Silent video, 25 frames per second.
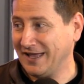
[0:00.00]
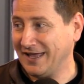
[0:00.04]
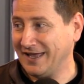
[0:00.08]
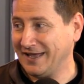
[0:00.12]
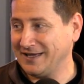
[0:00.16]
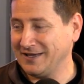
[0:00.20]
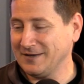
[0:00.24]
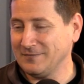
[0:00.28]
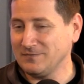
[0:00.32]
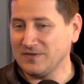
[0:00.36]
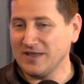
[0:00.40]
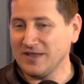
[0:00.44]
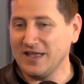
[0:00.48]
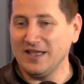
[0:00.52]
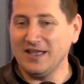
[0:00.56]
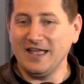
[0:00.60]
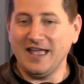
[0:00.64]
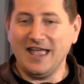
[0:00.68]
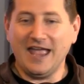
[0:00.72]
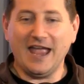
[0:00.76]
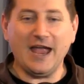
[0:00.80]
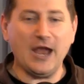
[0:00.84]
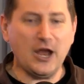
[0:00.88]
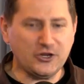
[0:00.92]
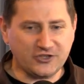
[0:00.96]
like
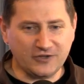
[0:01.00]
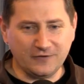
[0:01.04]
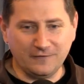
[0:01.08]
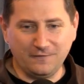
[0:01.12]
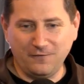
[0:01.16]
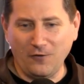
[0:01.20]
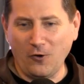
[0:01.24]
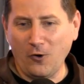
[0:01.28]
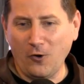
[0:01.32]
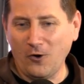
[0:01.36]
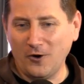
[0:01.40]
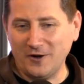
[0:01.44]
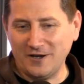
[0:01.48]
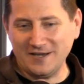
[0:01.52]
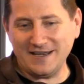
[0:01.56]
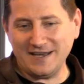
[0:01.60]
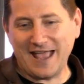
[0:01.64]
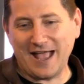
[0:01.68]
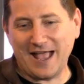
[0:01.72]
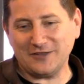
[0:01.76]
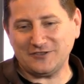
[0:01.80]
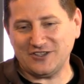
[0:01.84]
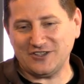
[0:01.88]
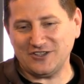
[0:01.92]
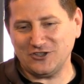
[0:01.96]
harrison ford
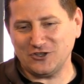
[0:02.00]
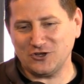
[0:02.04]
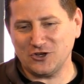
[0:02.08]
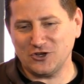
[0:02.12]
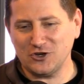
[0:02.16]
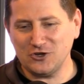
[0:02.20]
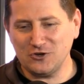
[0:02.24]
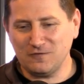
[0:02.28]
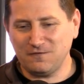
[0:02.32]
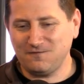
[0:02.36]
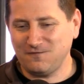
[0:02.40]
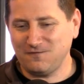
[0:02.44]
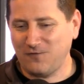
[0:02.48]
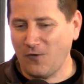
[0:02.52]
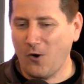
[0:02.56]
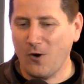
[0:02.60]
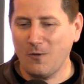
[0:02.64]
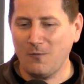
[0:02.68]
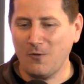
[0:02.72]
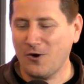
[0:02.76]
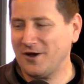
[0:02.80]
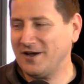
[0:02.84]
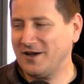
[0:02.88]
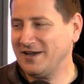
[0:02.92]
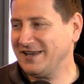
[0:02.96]
announces he's going to do
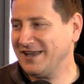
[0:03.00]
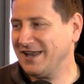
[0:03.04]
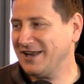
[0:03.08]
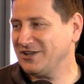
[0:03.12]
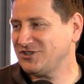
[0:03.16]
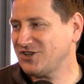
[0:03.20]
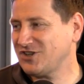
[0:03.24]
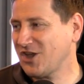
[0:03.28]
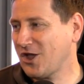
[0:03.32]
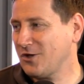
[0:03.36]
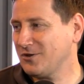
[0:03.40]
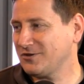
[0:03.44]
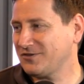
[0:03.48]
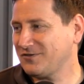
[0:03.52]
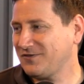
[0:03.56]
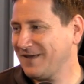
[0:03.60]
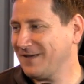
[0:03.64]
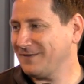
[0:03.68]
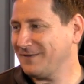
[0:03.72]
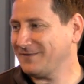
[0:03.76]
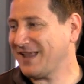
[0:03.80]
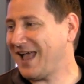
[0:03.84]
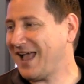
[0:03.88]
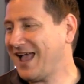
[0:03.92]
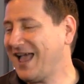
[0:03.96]
four more indiana jones
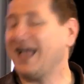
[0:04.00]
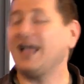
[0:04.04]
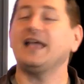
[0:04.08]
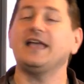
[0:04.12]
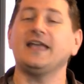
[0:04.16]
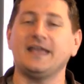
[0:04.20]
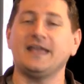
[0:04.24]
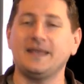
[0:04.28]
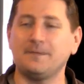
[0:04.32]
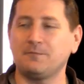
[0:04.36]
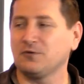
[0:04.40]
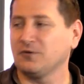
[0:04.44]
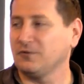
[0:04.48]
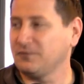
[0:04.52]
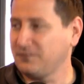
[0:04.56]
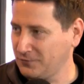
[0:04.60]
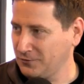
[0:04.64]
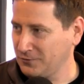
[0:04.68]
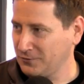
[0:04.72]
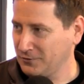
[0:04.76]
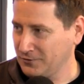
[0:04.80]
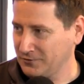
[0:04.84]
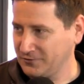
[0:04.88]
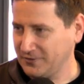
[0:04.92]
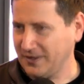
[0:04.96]
films ah april
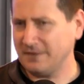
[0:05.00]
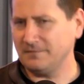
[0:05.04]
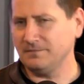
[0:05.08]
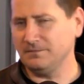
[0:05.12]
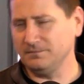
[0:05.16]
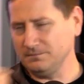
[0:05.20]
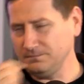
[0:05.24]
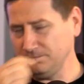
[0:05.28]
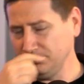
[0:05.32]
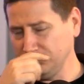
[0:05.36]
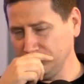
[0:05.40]
fools right